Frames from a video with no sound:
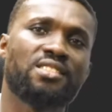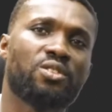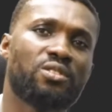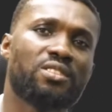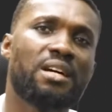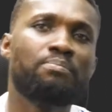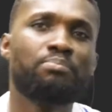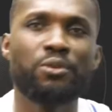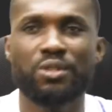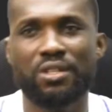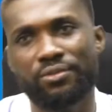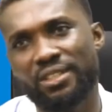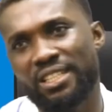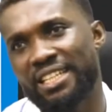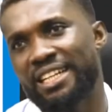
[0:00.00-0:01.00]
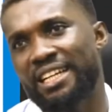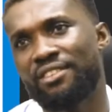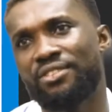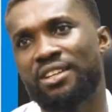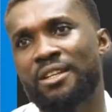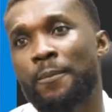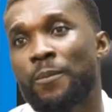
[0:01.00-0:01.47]
this is another beautiful
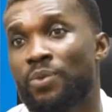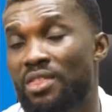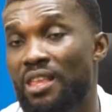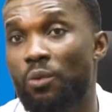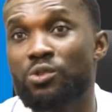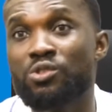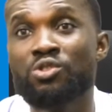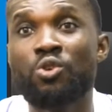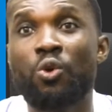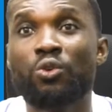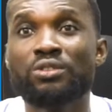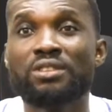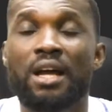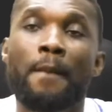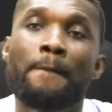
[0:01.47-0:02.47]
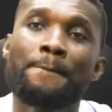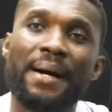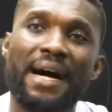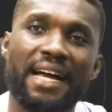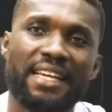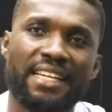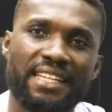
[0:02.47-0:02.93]
engraving that was done
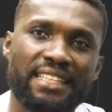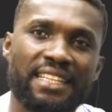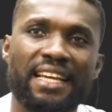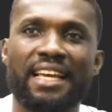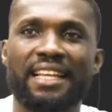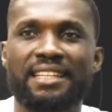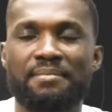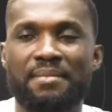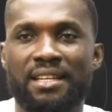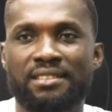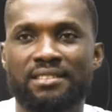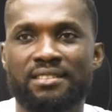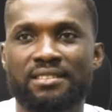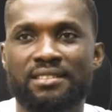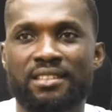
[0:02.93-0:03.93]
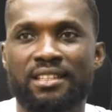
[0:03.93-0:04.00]
by the early men.